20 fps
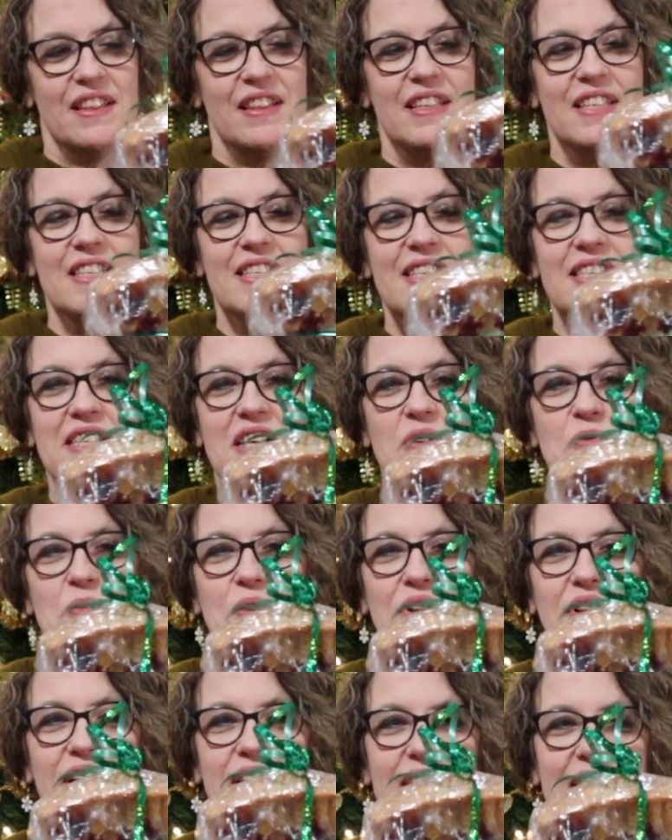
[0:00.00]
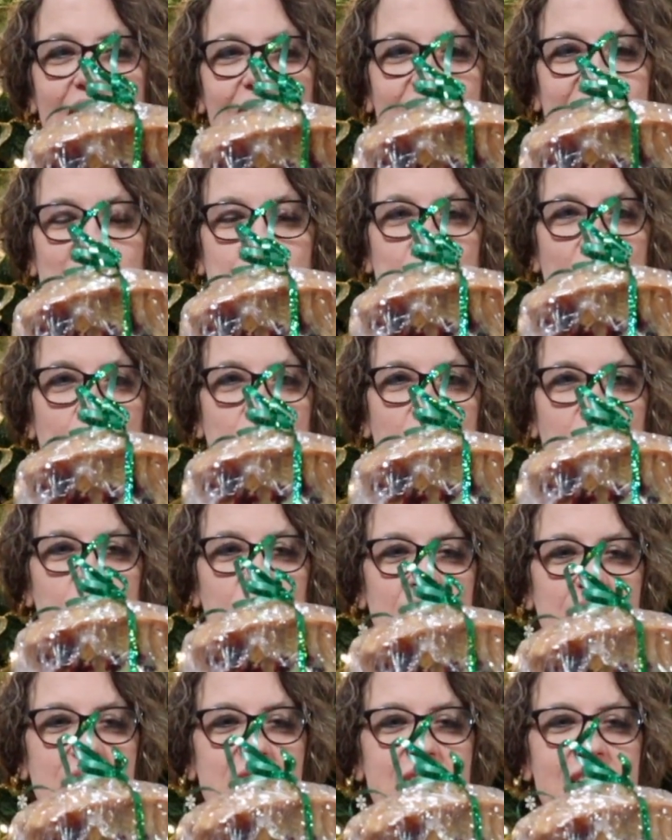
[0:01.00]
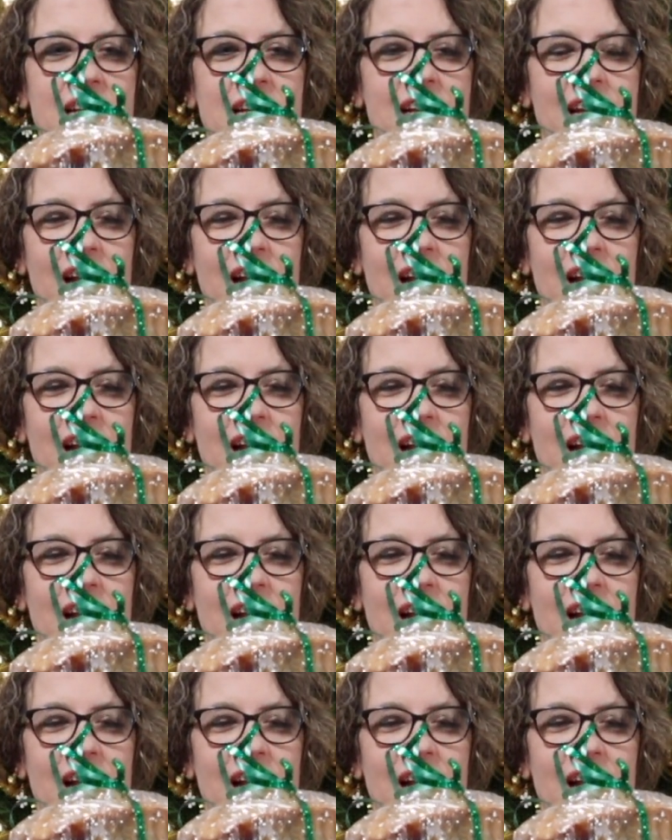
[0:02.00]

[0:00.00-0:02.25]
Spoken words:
this is a really nice peppermint tea,